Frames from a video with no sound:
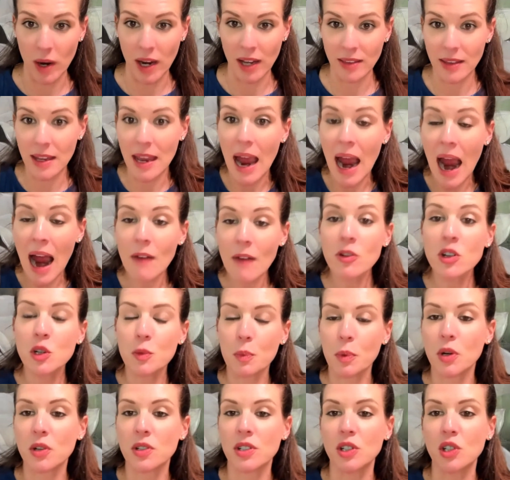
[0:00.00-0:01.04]
The average
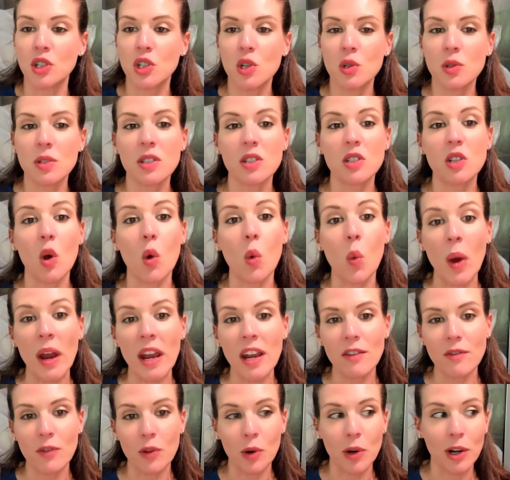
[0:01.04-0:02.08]
person chooses to wait
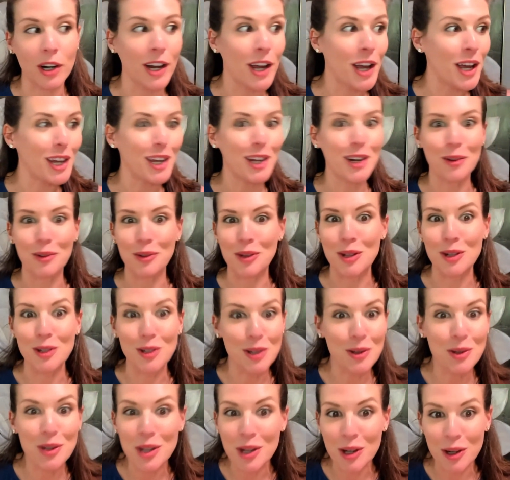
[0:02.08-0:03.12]
for, New
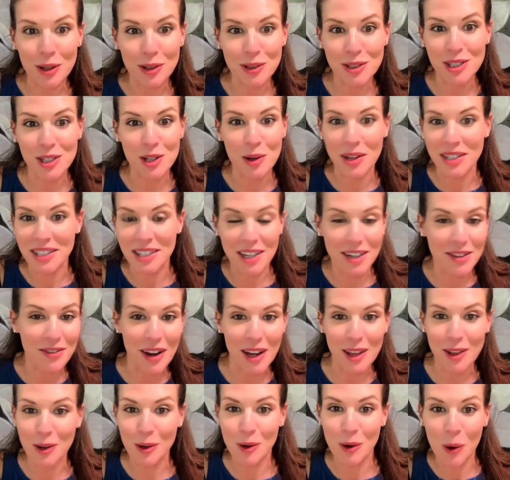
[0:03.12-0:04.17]
Year's to identify
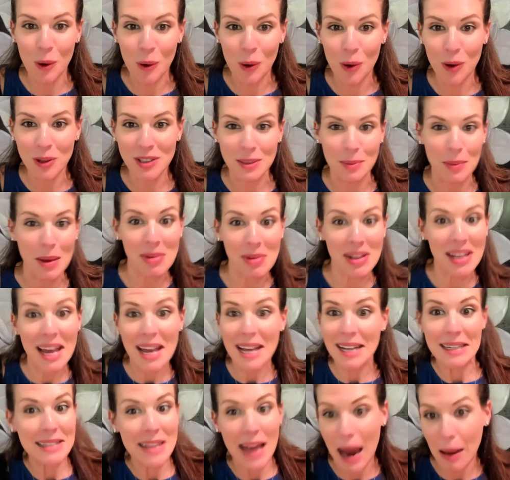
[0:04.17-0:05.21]
their goals and maybe
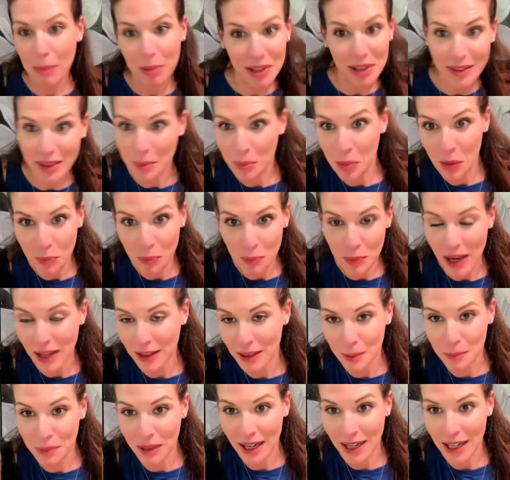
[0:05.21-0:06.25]
dabble in the
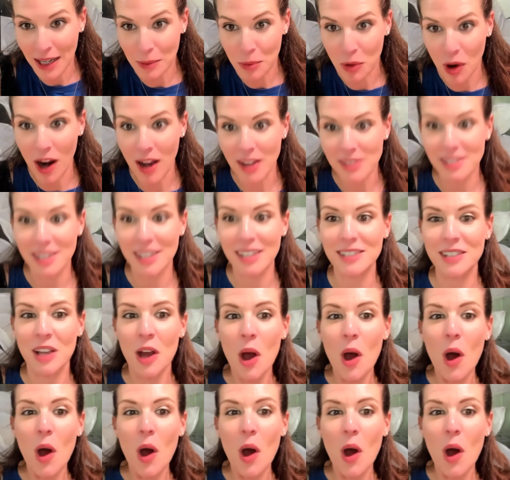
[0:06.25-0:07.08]
planning process,